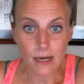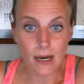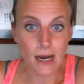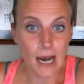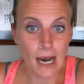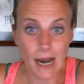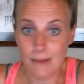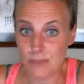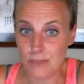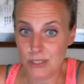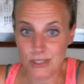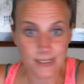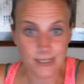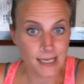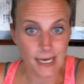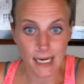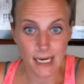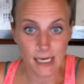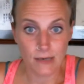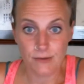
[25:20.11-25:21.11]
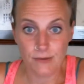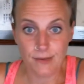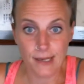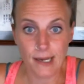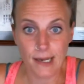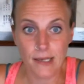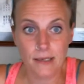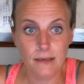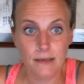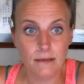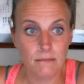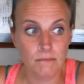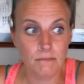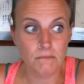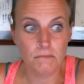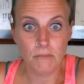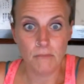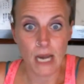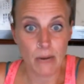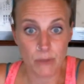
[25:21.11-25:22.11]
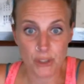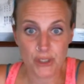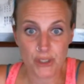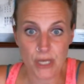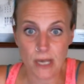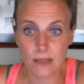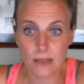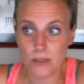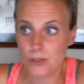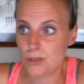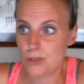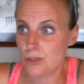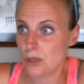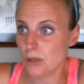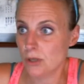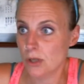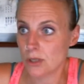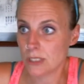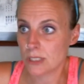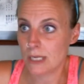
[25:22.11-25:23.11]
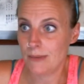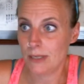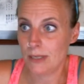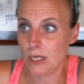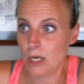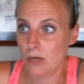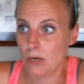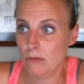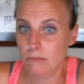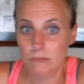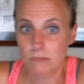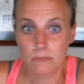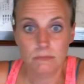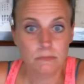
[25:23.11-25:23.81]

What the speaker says: I'm just saying that I was challenged a long time ago,